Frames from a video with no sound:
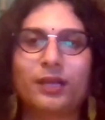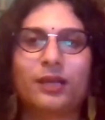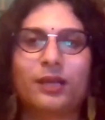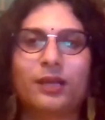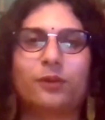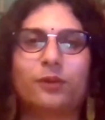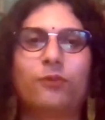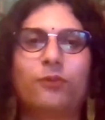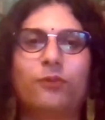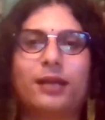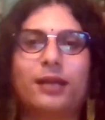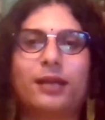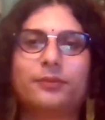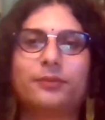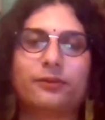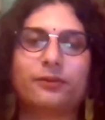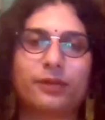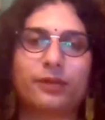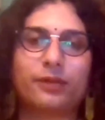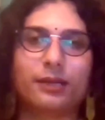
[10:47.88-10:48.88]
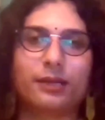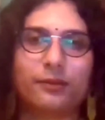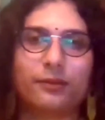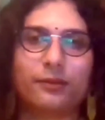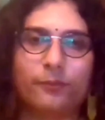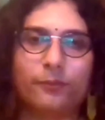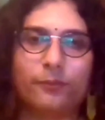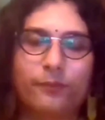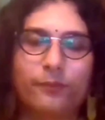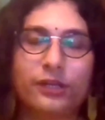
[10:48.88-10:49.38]
One of the
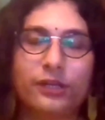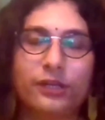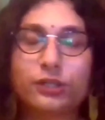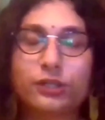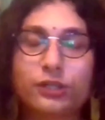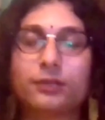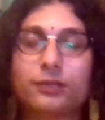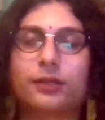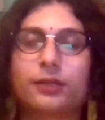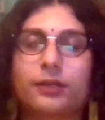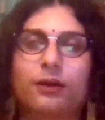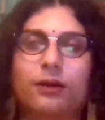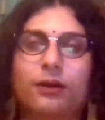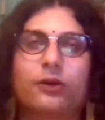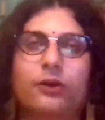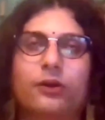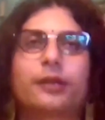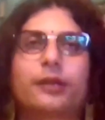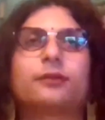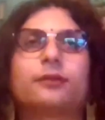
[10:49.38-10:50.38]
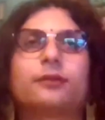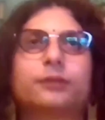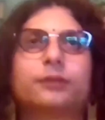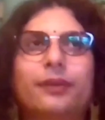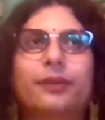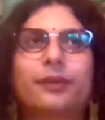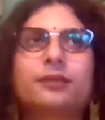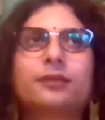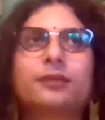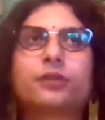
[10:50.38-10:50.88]
vision or the
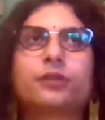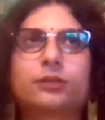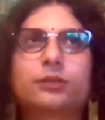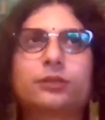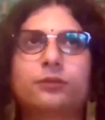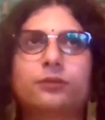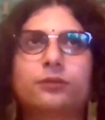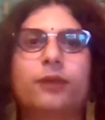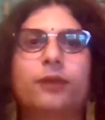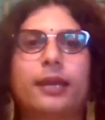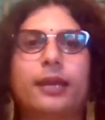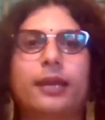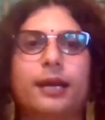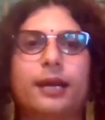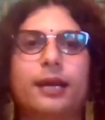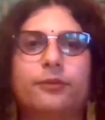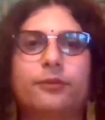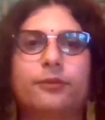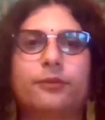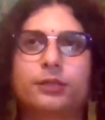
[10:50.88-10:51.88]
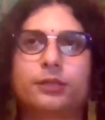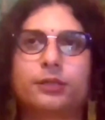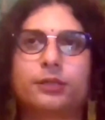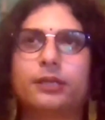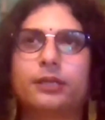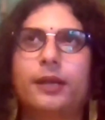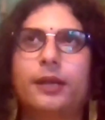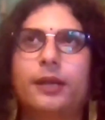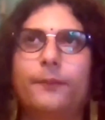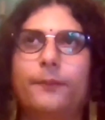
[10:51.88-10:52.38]
biggest reason why I wanted,
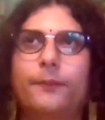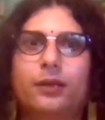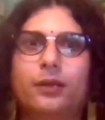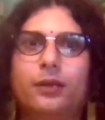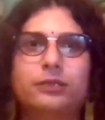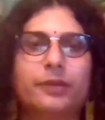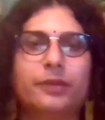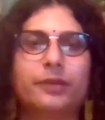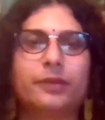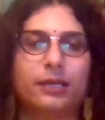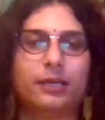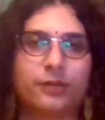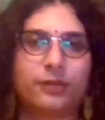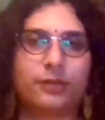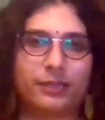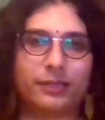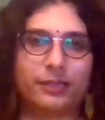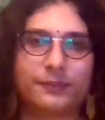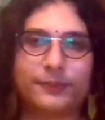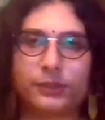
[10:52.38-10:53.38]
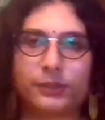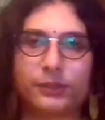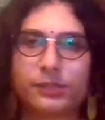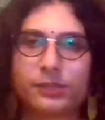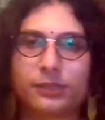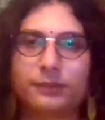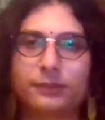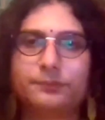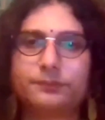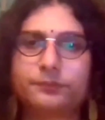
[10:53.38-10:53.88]
because being a trans
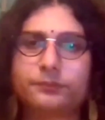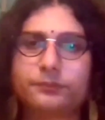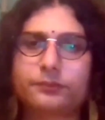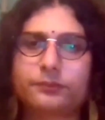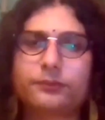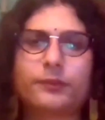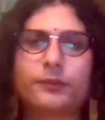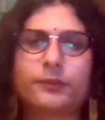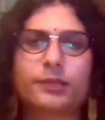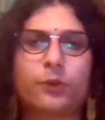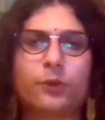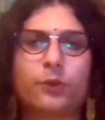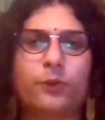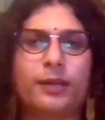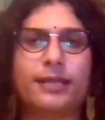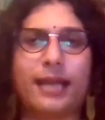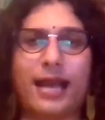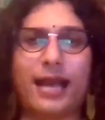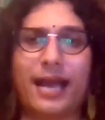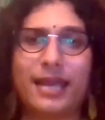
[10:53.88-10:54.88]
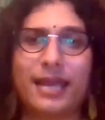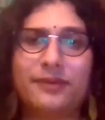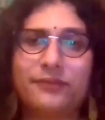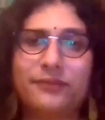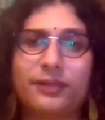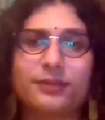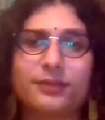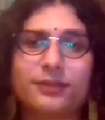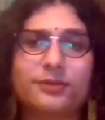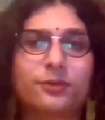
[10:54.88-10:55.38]
person, what I
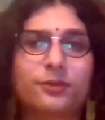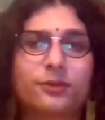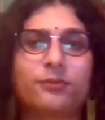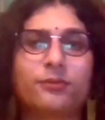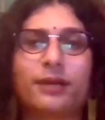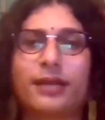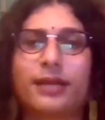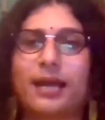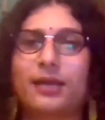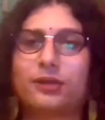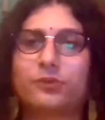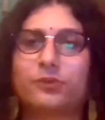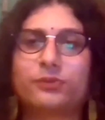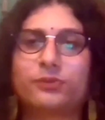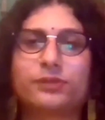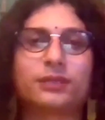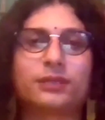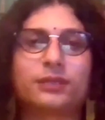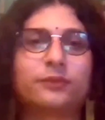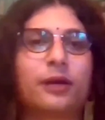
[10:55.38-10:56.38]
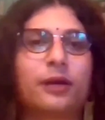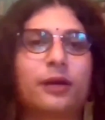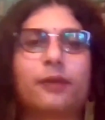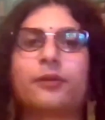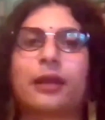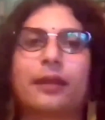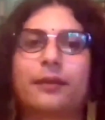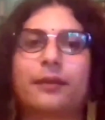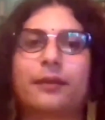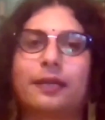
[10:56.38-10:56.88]
faced or what I observed or
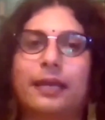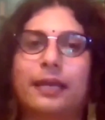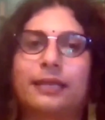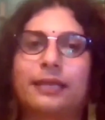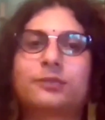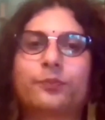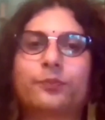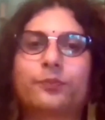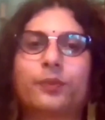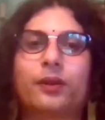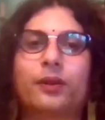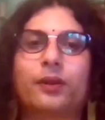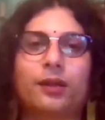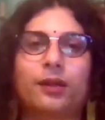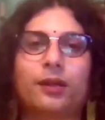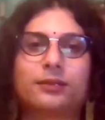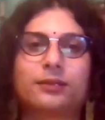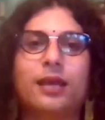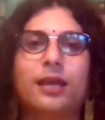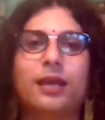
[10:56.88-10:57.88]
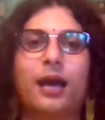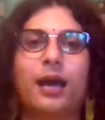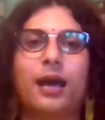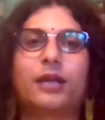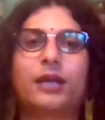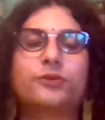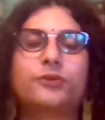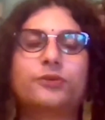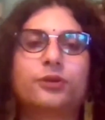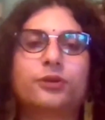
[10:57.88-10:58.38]
I experienced, I
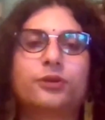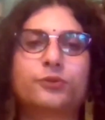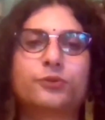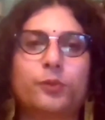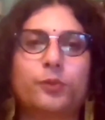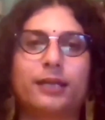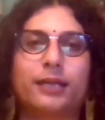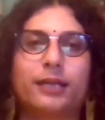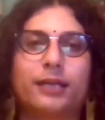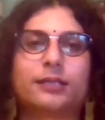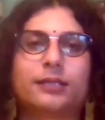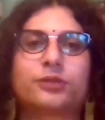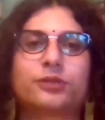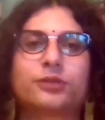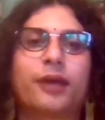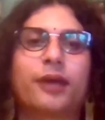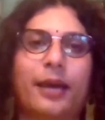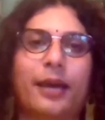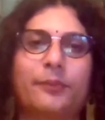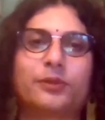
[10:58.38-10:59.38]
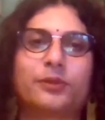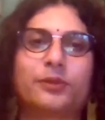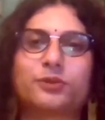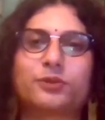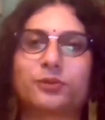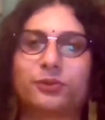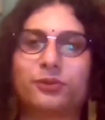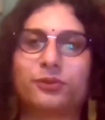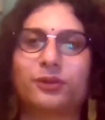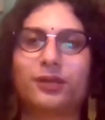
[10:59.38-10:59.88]
do not want it to happen
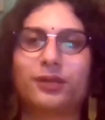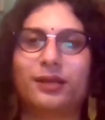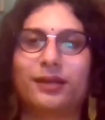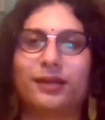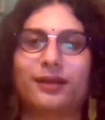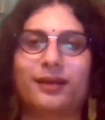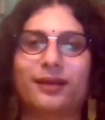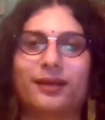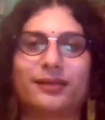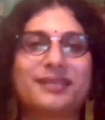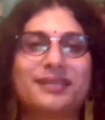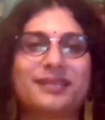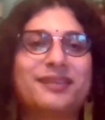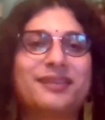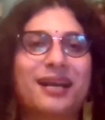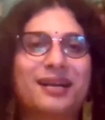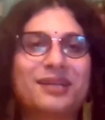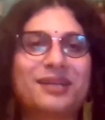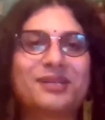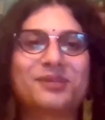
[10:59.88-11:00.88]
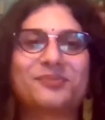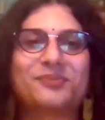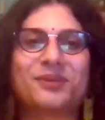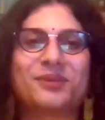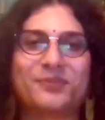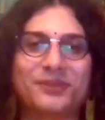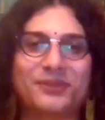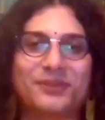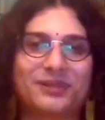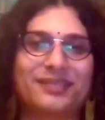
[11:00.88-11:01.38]
to the younger
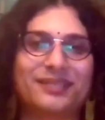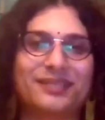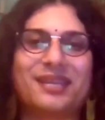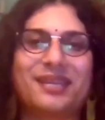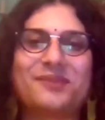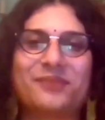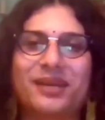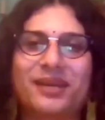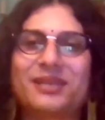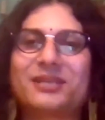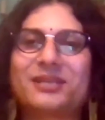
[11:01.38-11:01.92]
people in my